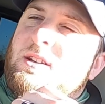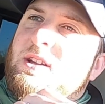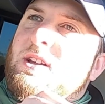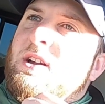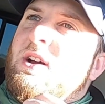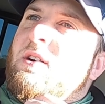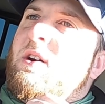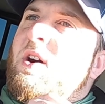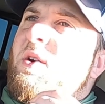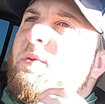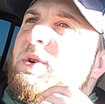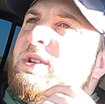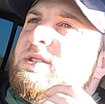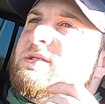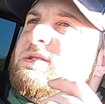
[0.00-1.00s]
you know, I
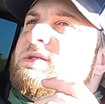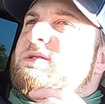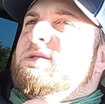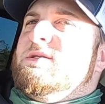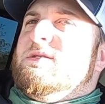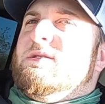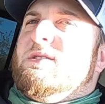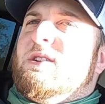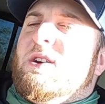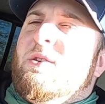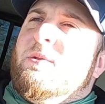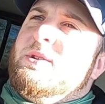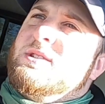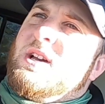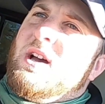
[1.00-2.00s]

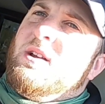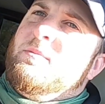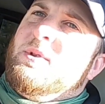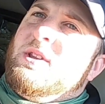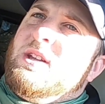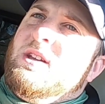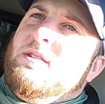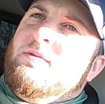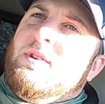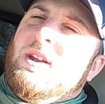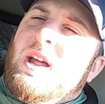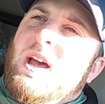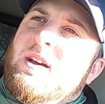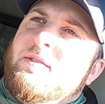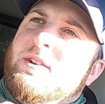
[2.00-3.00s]
always kind of believe in
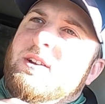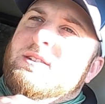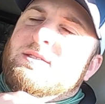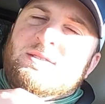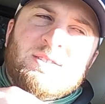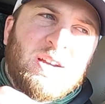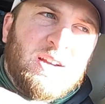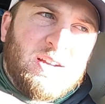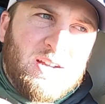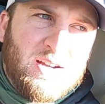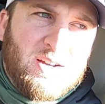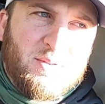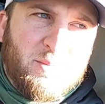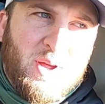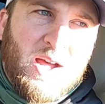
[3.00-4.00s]
having a
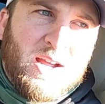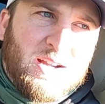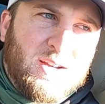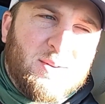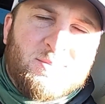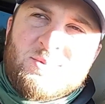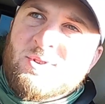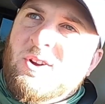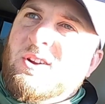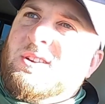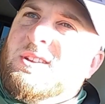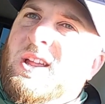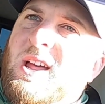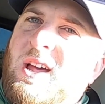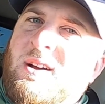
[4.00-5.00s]
backup truck
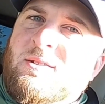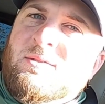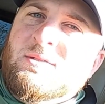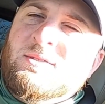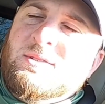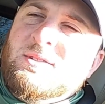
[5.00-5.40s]
now.